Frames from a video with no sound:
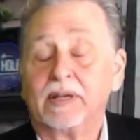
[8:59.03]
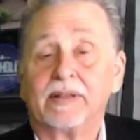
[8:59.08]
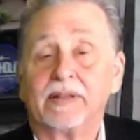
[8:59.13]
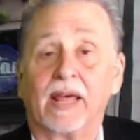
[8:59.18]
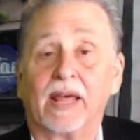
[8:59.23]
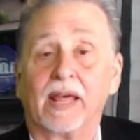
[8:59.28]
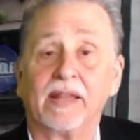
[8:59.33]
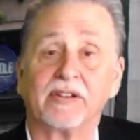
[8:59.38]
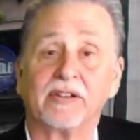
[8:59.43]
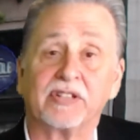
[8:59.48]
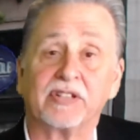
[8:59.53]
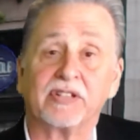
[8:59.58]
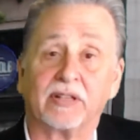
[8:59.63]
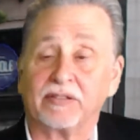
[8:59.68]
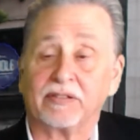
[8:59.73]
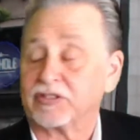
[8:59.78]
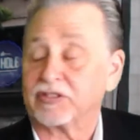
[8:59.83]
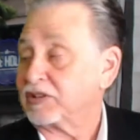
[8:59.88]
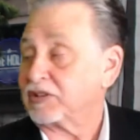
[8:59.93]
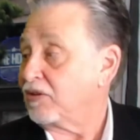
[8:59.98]
Then there's a
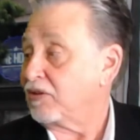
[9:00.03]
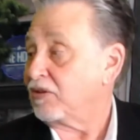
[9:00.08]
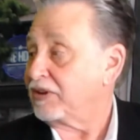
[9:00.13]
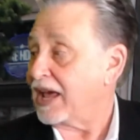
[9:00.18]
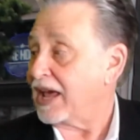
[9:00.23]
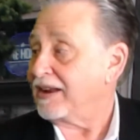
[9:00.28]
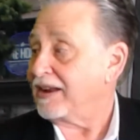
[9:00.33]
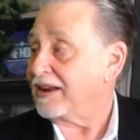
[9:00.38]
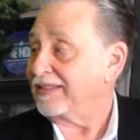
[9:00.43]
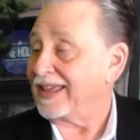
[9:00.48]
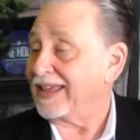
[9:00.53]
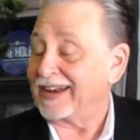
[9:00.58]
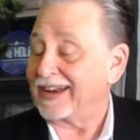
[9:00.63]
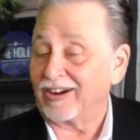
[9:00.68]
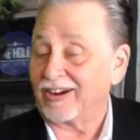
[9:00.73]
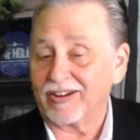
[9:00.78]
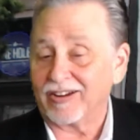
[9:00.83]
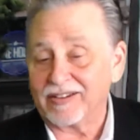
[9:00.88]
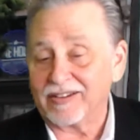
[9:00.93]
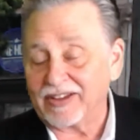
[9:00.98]
little slowdown in that
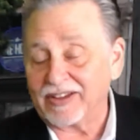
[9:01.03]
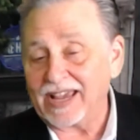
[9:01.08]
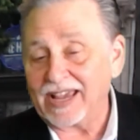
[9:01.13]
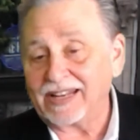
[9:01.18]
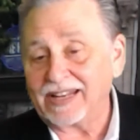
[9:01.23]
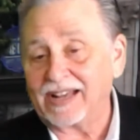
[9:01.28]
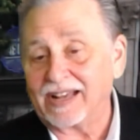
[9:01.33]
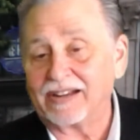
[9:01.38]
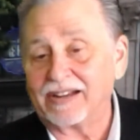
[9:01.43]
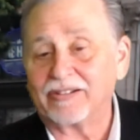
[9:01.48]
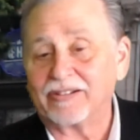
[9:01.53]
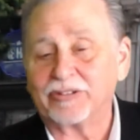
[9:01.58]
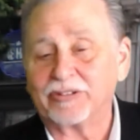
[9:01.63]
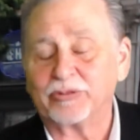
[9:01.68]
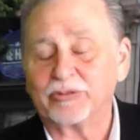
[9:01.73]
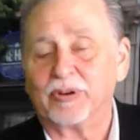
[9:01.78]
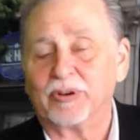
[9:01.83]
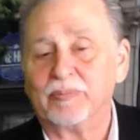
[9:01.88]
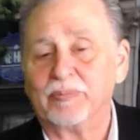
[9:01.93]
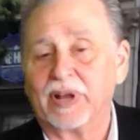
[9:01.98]
area of 800
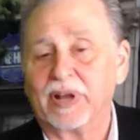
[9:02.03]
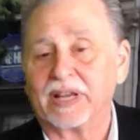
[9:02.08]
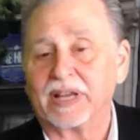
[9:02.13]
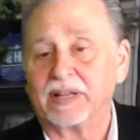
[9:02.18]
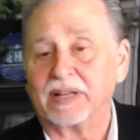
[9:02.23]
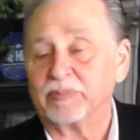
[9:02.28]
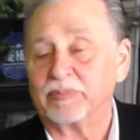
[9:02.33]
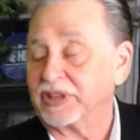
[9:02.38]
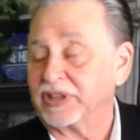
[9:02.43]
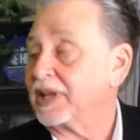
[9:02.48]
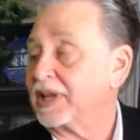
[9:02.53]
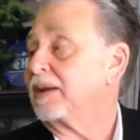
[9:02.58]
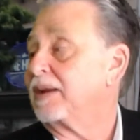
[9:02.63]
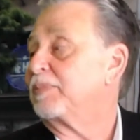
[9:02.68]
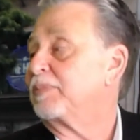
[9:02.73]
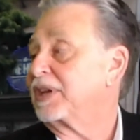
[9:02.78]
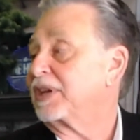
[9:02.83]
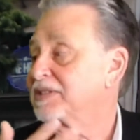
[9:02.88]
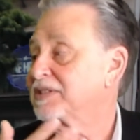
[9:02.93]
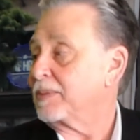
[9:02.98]
to $1 million, but then it
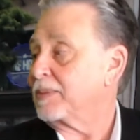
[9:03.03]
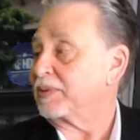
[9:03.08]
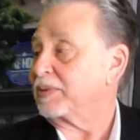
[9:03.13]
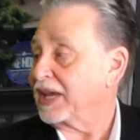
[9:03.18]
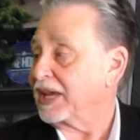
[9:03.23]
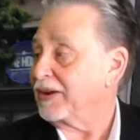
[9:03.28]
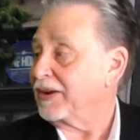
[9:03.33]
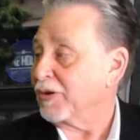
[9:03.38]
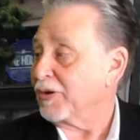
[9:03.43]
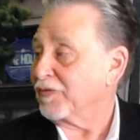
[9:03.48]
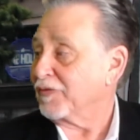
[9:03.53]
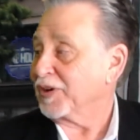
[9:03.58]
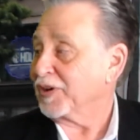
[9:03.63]
picks up again over $1